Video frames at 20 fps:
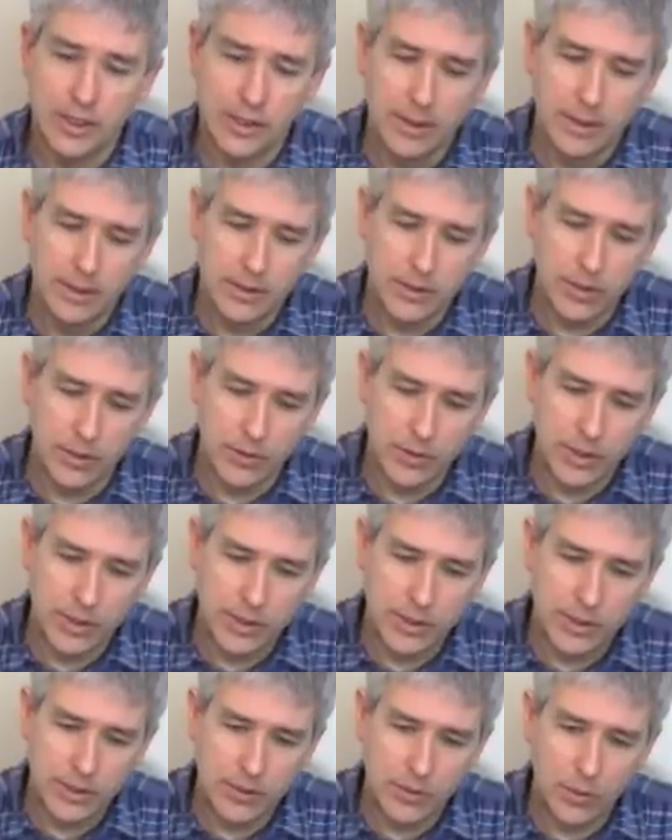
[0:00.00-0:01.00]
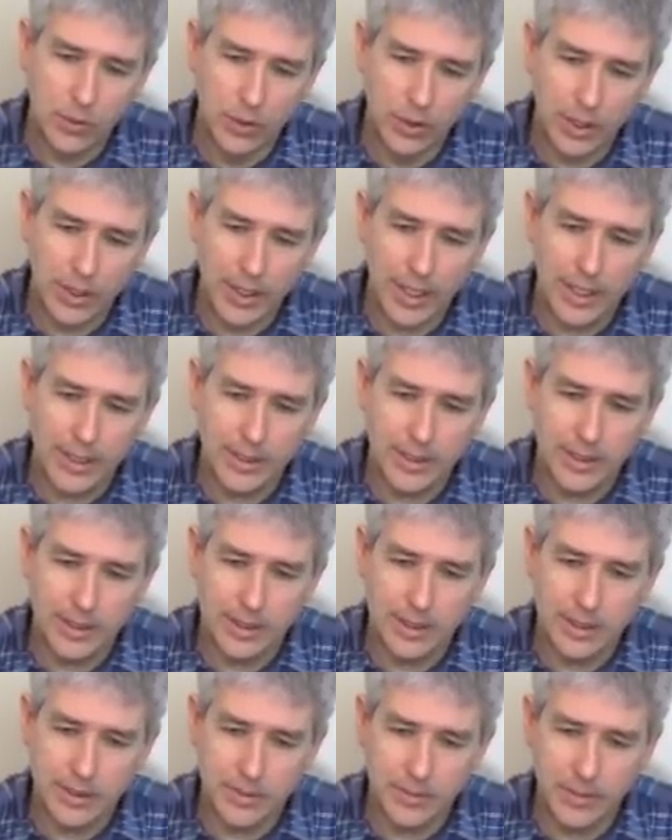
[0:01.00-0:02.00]
So just organizing it,
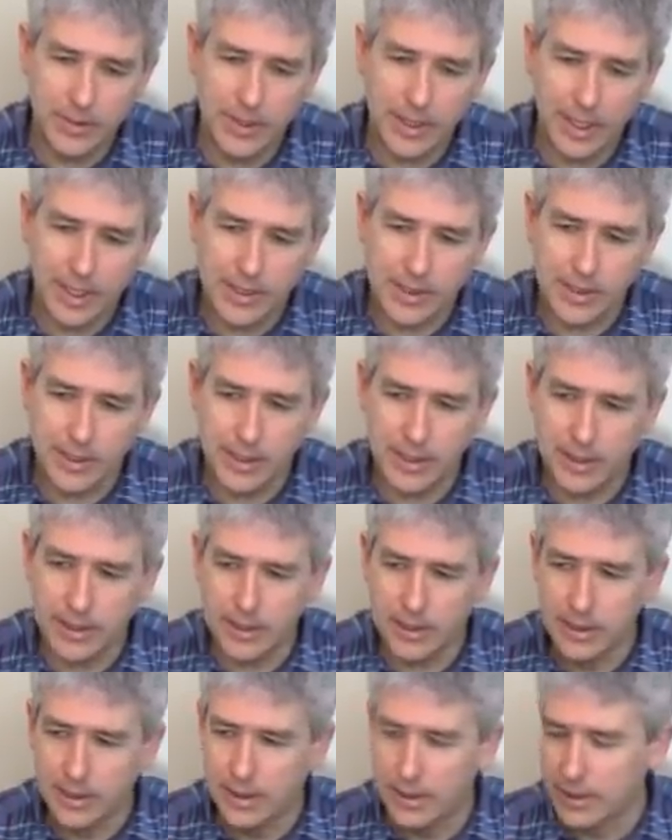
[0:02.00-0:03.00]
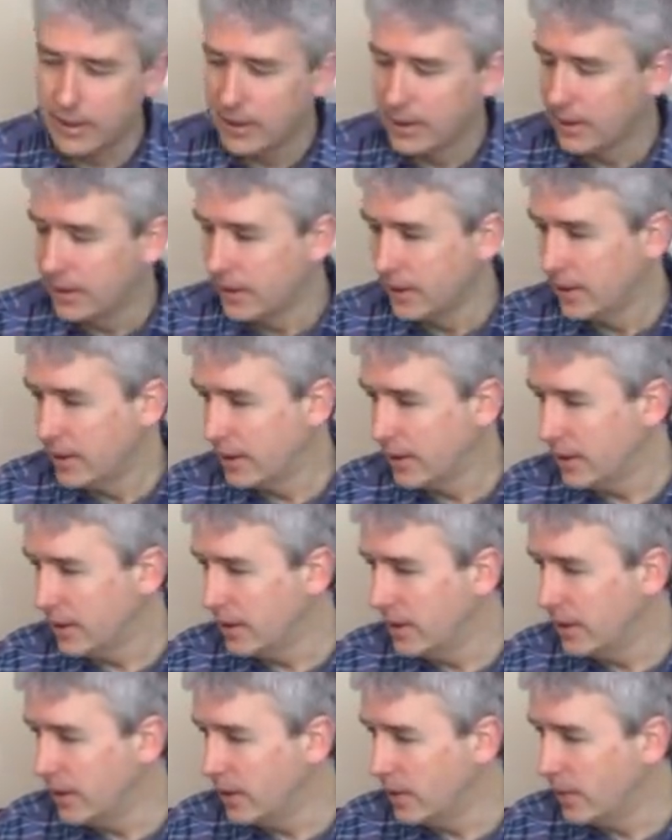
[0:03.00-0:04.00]
systematizing it
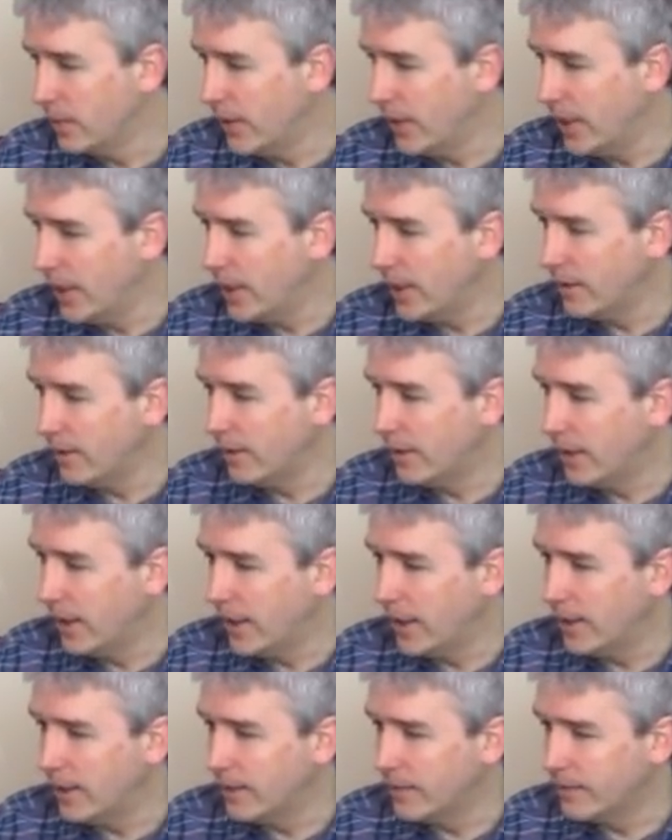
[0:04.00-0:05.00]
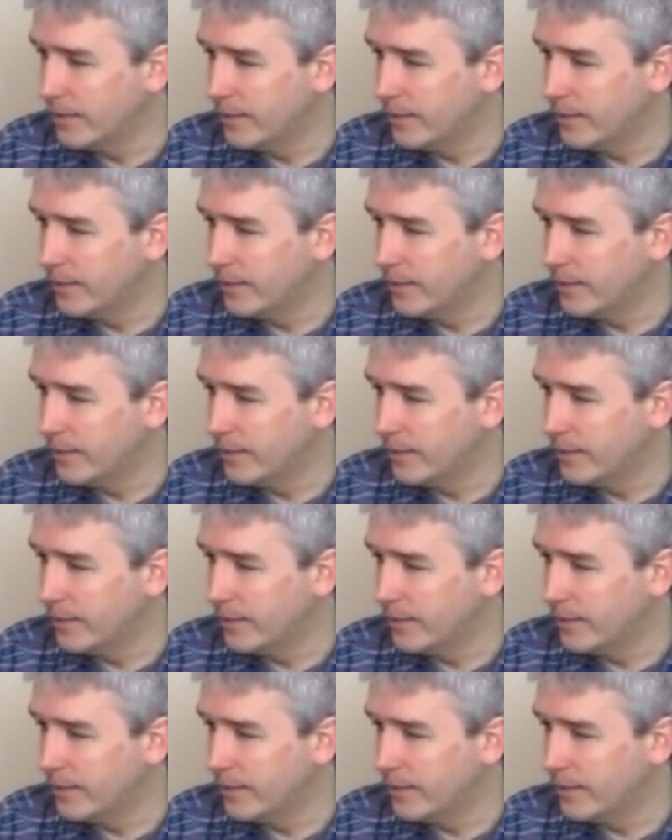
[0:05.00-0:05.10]
in a way that